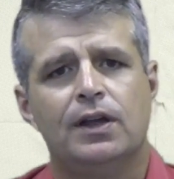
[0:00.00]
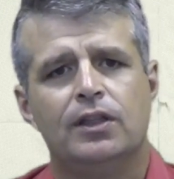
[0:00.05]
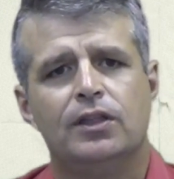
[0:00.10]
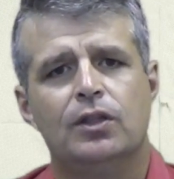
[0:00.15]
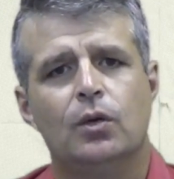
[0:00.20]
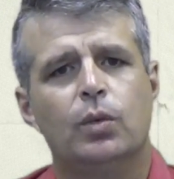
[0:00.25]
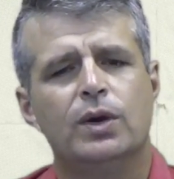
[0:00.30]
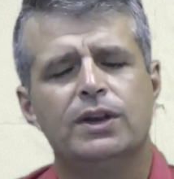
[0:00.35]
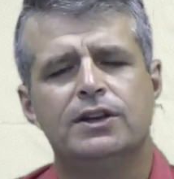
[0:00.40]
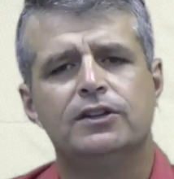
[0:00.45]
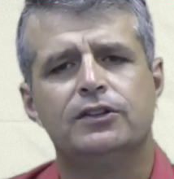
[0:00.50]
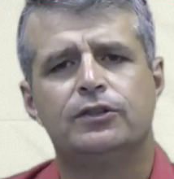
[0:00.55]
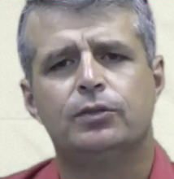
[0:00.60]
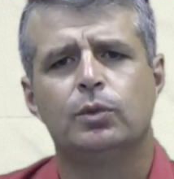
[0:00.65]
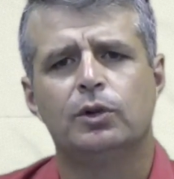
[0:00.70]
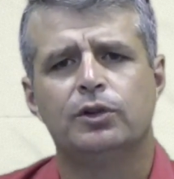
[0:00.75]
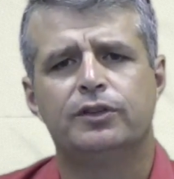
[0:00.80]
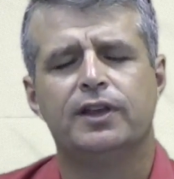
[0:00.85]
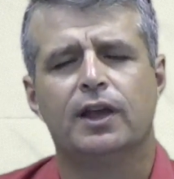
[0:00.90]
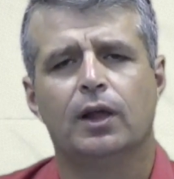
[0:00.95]
the witness
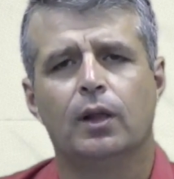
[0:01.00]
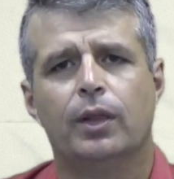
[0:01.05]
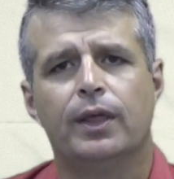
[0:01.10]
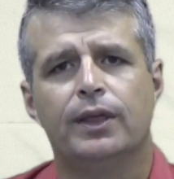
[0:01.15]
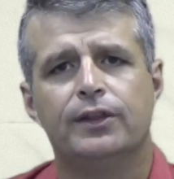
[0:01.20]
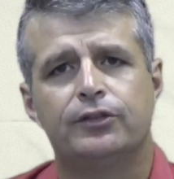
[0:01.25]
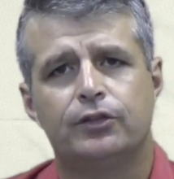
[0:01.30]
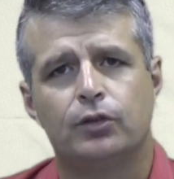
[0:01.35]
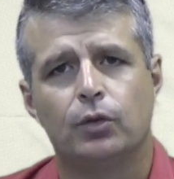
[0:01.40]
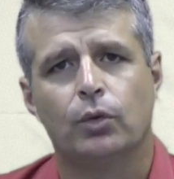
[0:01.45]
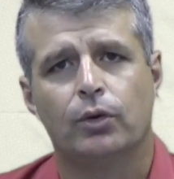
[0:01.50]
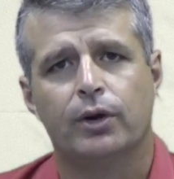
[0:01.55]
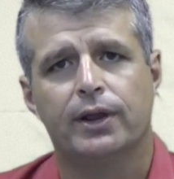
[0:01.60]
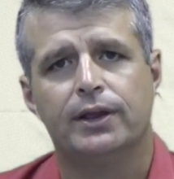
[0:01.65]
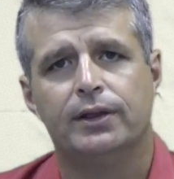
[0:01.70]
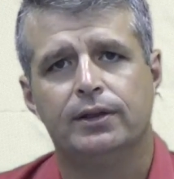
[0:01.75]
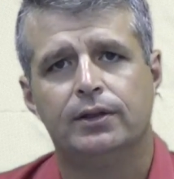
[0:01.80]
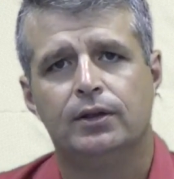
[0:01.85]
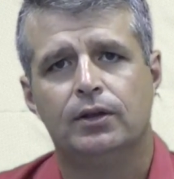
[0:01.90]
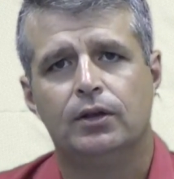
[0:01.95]
will tell their
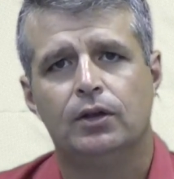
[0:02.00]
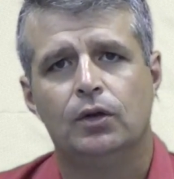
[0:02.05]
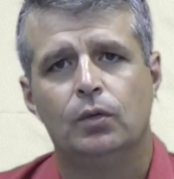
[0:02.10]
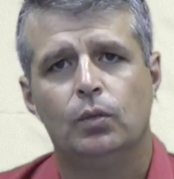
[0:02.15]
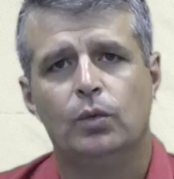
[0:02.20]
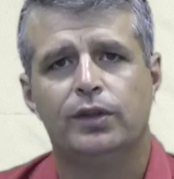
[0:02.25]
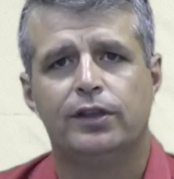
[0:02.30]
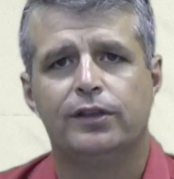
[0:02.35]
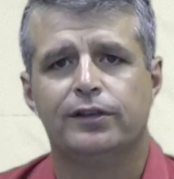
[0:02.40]
story with